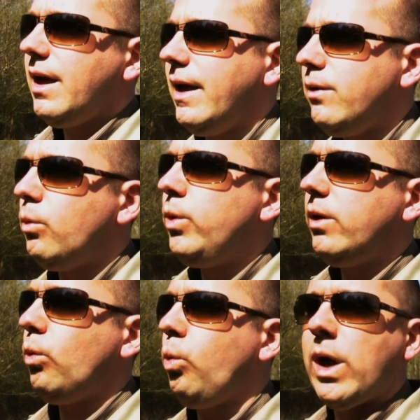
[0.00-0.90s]
And
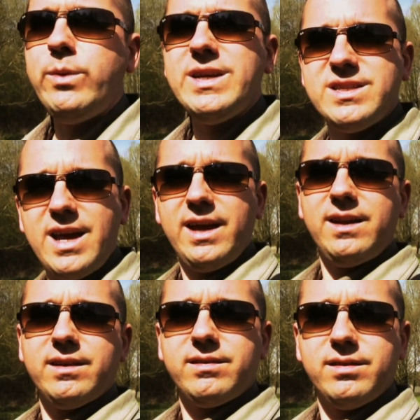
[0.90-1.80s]
when we say
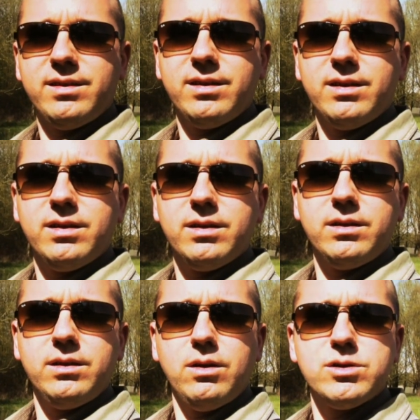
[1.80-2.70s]
that
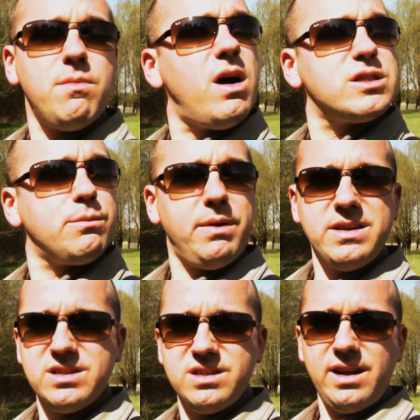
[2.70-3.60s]
those
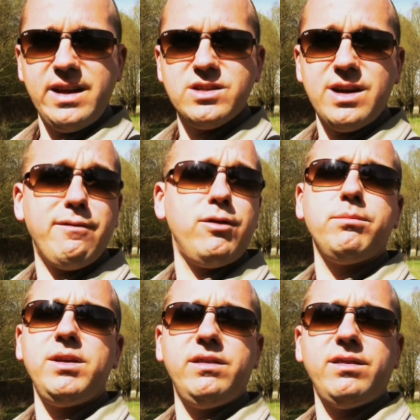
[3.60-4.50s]
masterpieces in nature have
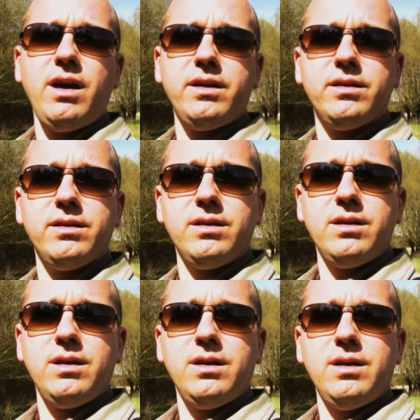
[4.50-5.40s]
not been designed,
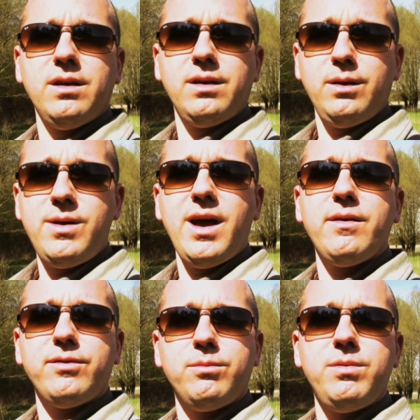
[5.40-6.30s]
then we
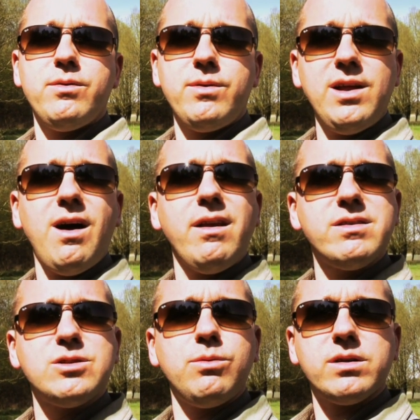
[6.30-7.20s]
have to be really
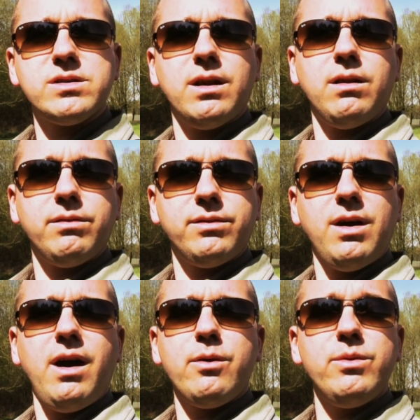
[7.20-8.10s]
honest to ourselves.
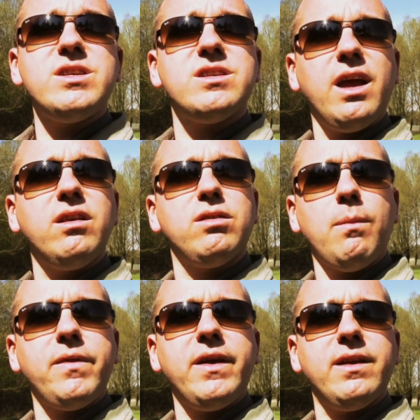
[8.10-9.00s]
Are we saying
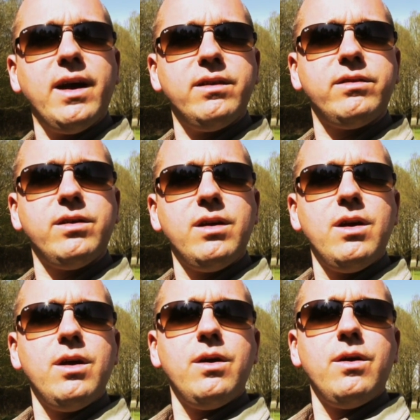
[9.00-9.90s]
something that is
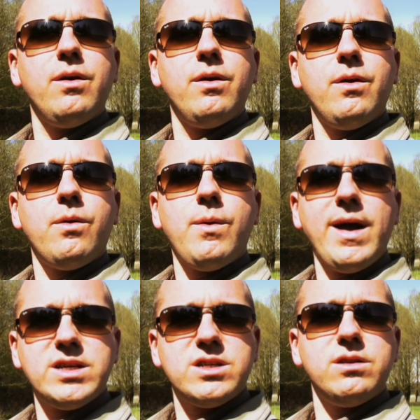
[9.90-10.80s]

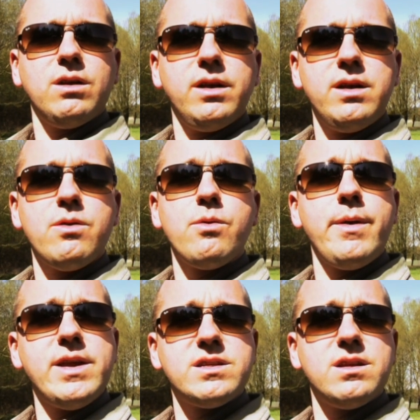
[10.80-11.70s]
rationally,
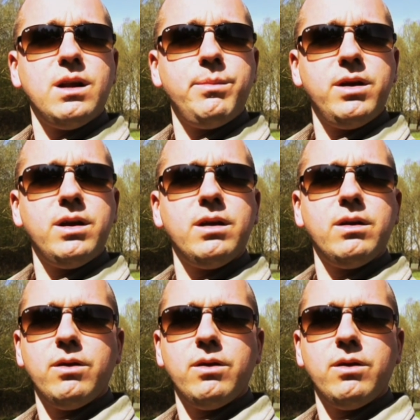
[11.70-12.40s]
reasonably,